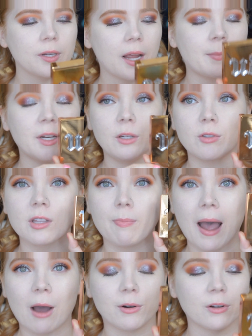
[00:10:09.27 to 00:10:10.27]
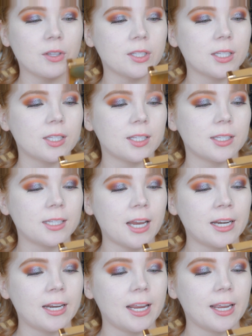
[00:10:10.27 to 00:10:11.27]
I'm going to use the powder. This is the
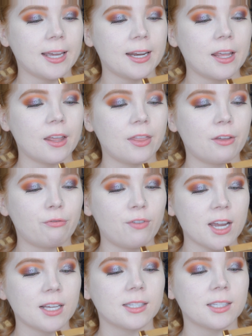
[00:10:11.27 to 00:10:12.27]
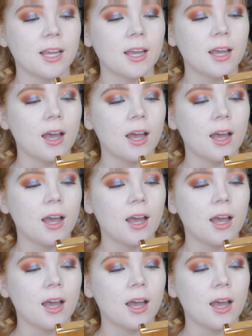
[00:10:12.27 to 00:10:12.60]
Stay Naked, the Fix